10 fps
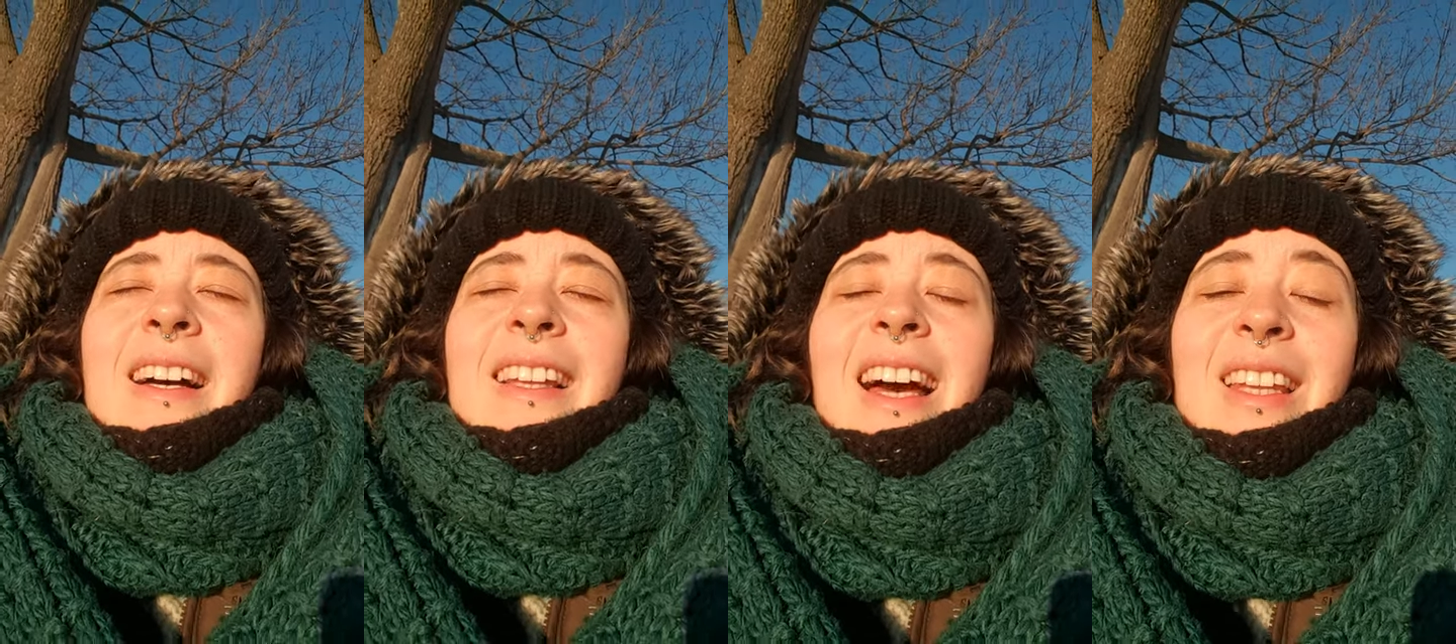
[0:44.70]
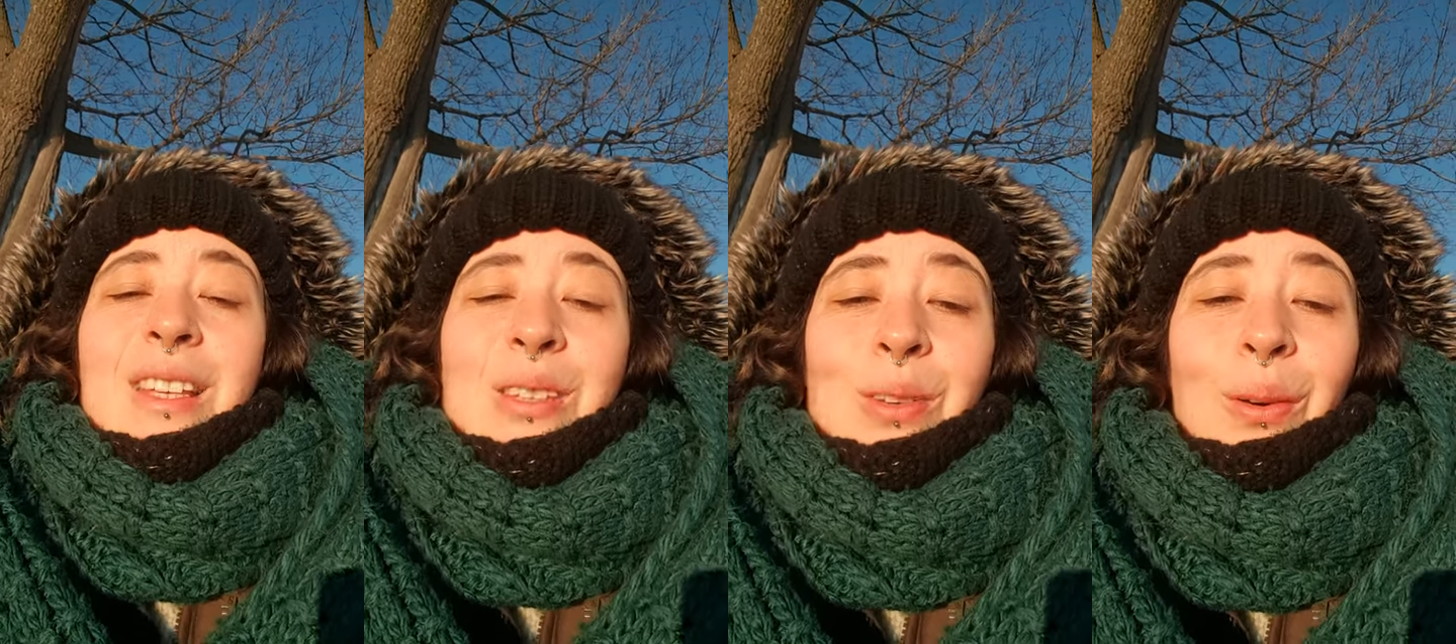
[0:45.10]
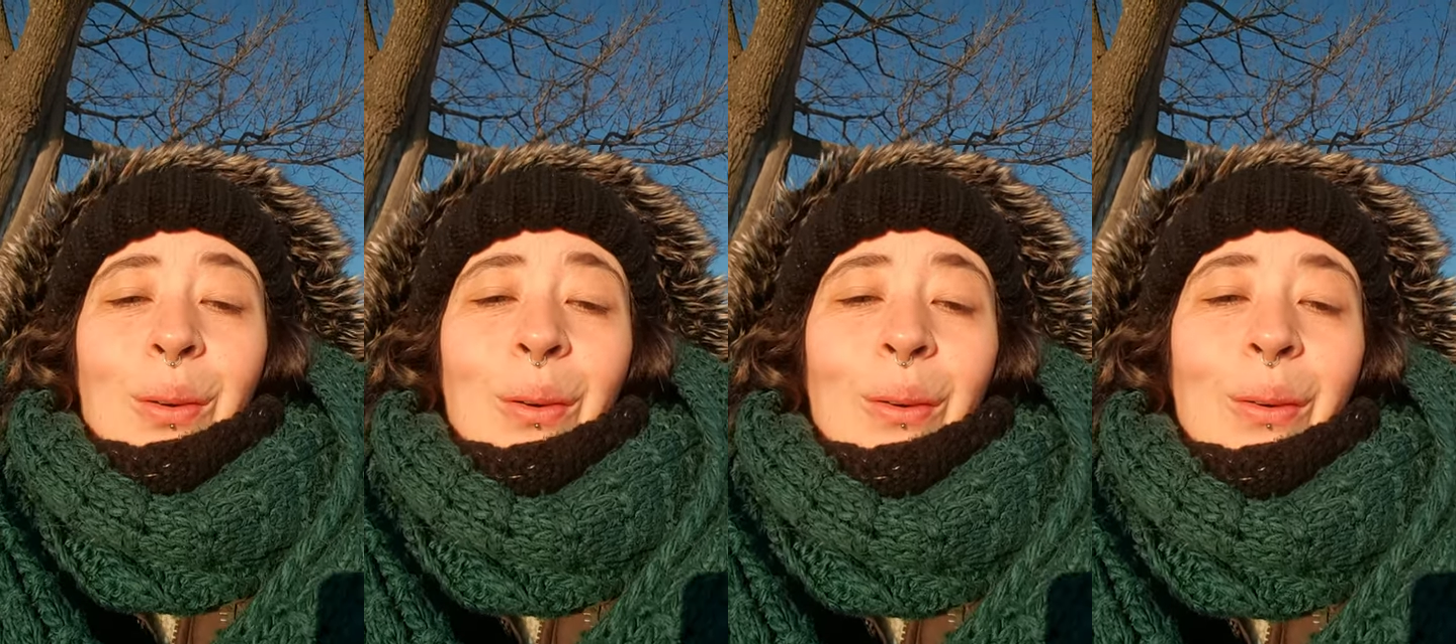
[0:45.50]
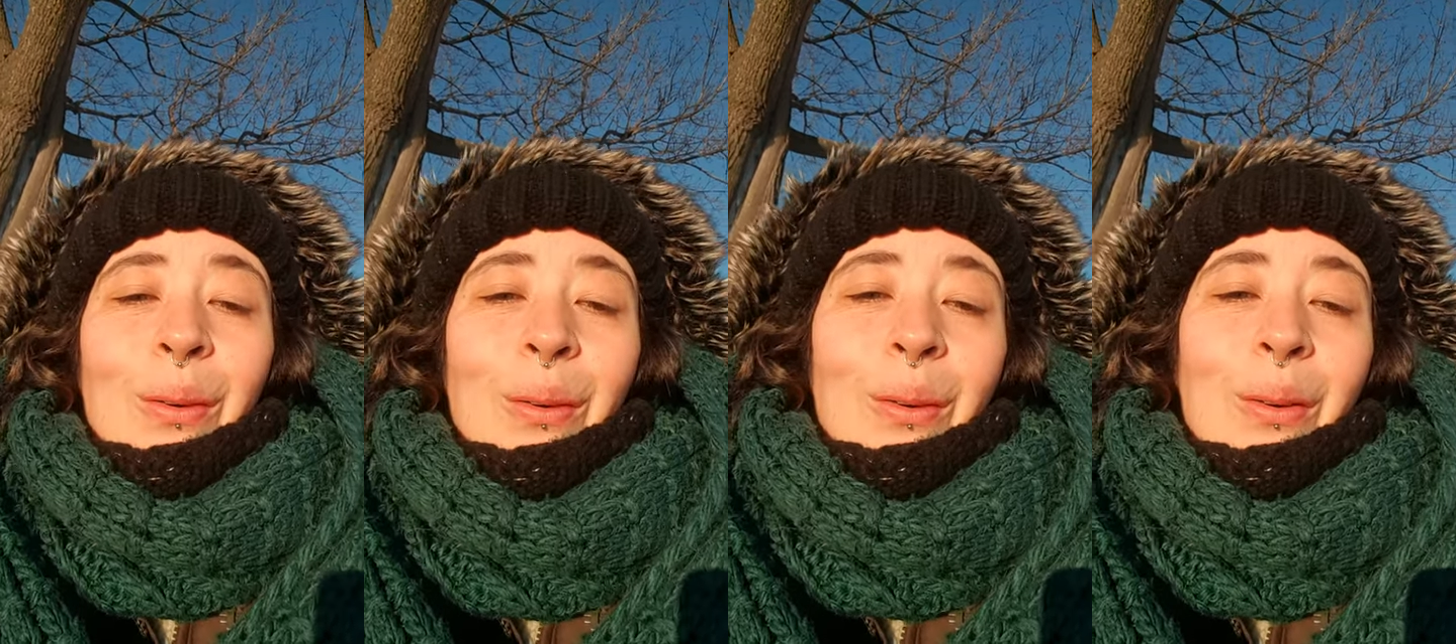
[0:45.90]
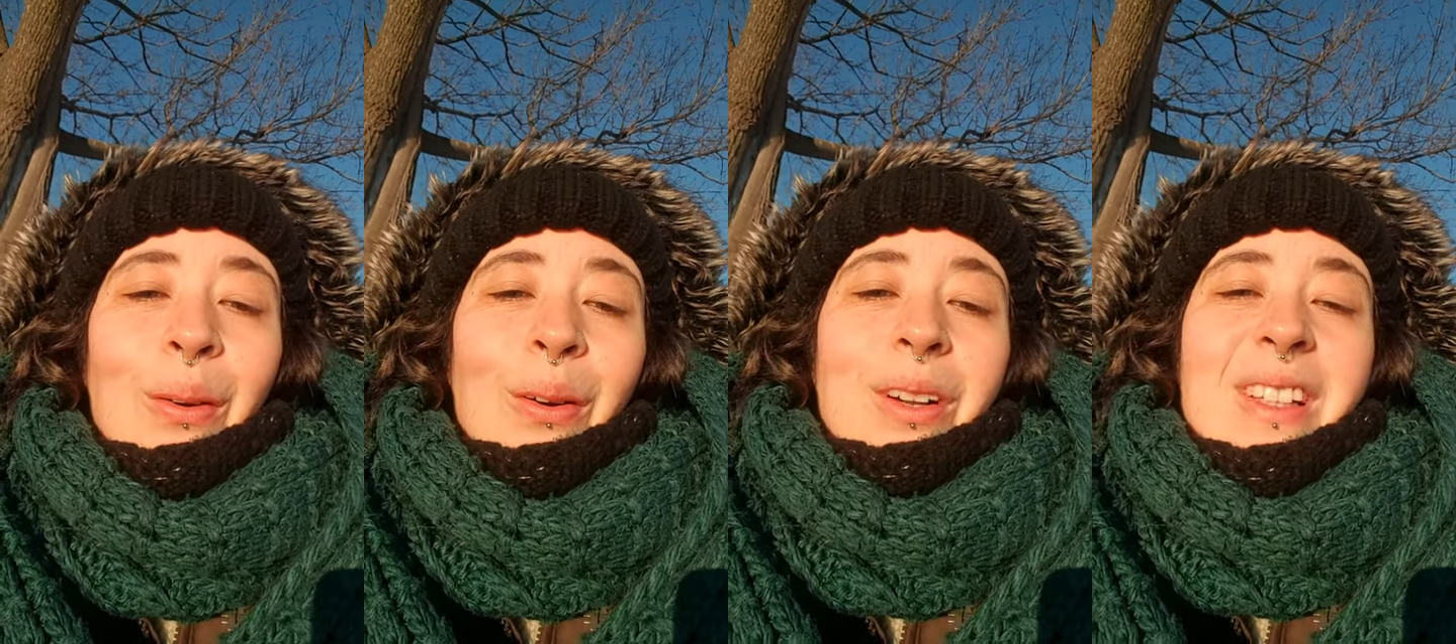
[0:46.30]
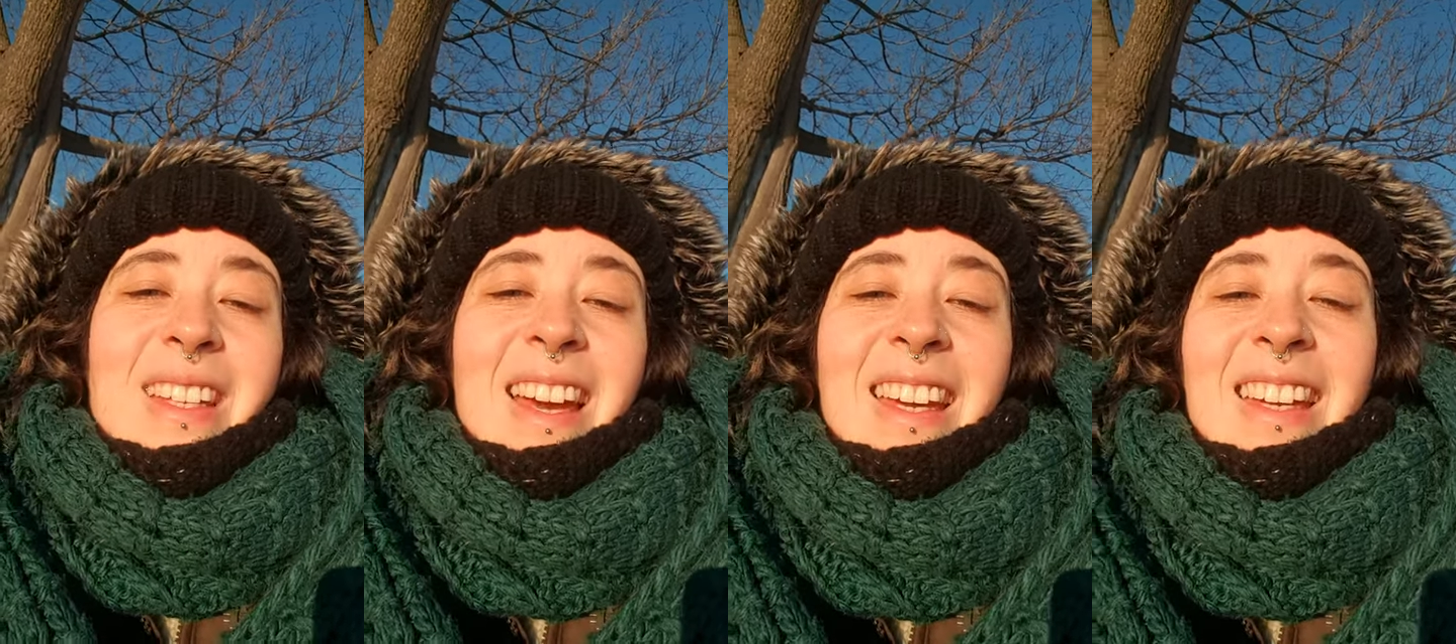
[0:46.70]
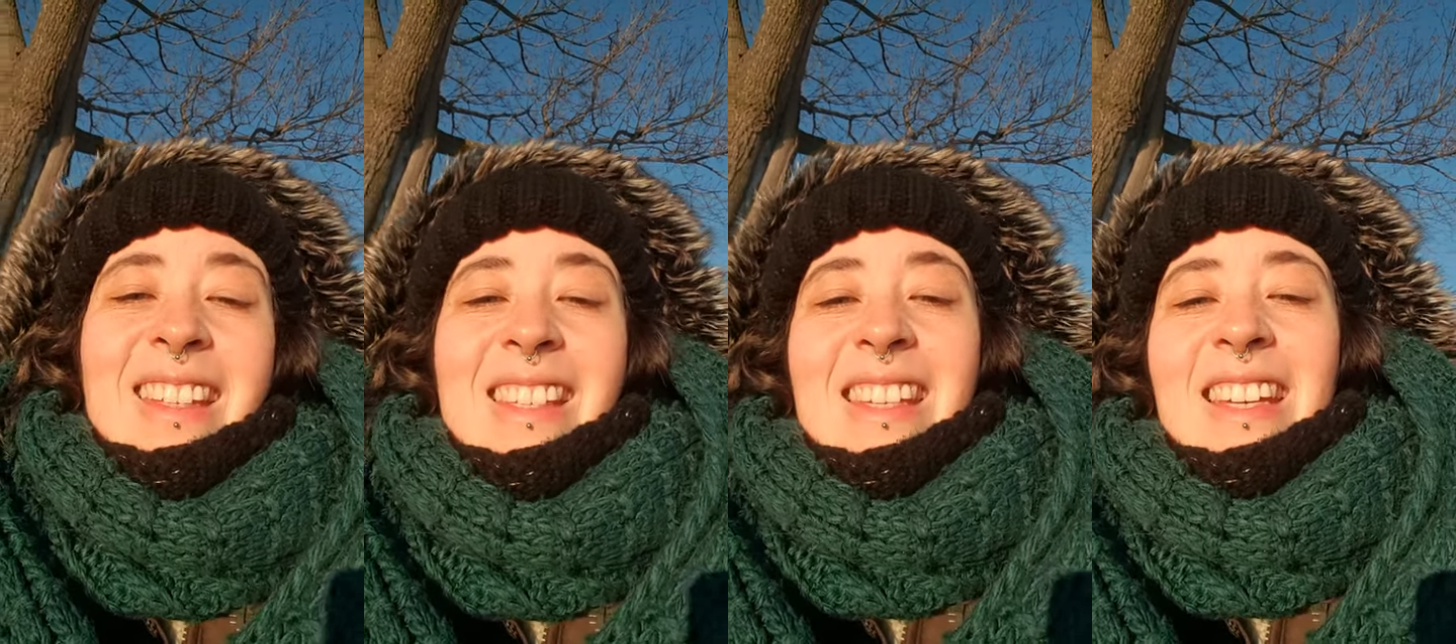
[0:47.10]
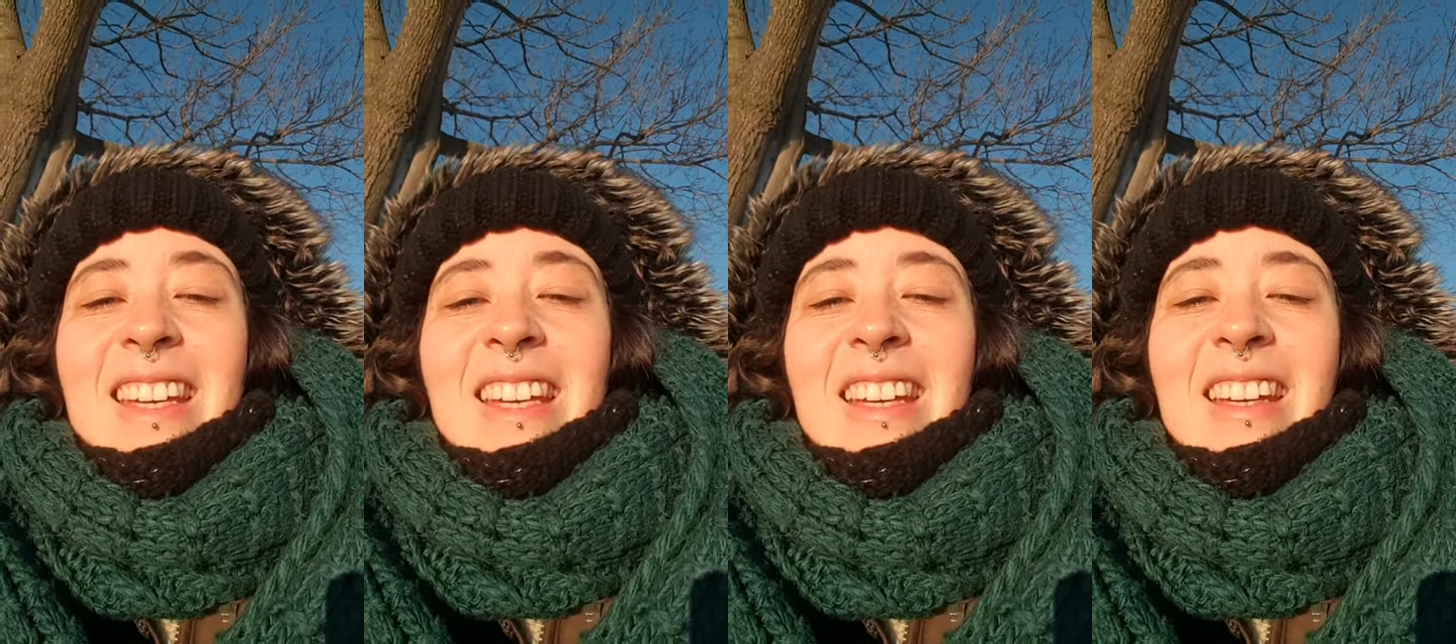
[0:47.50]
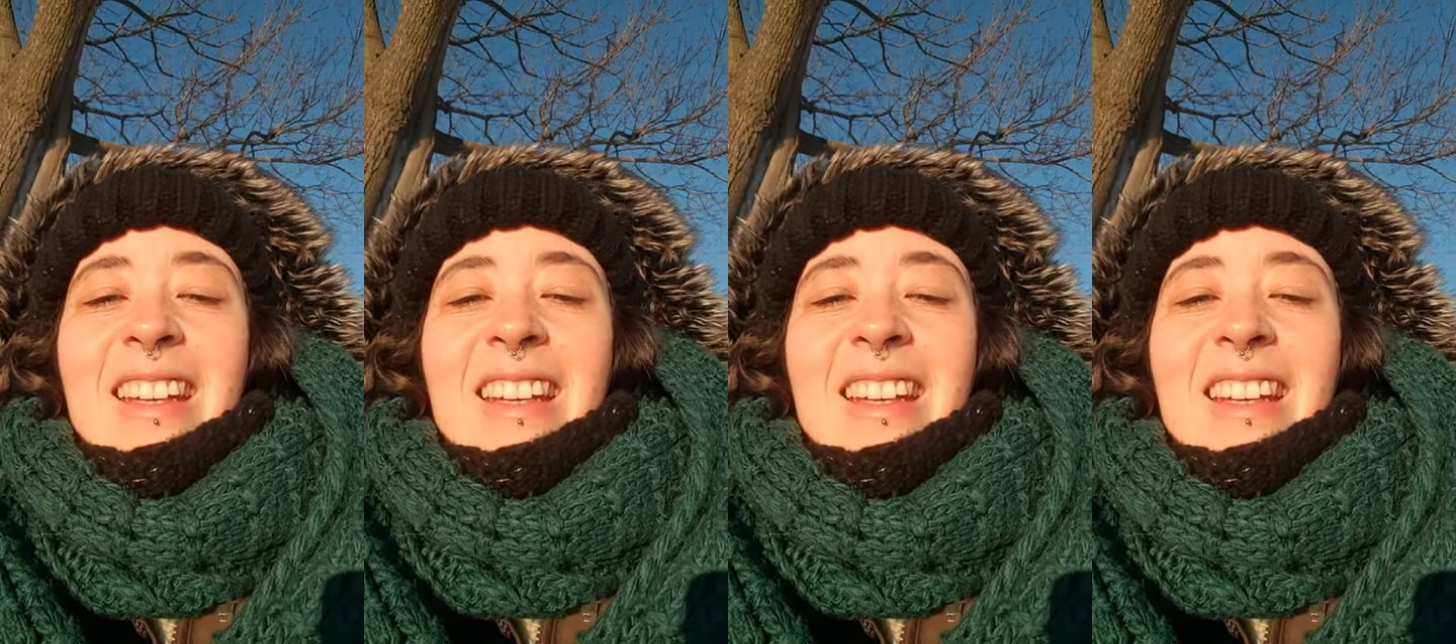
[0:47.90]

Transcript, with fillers: like the soul taking seed,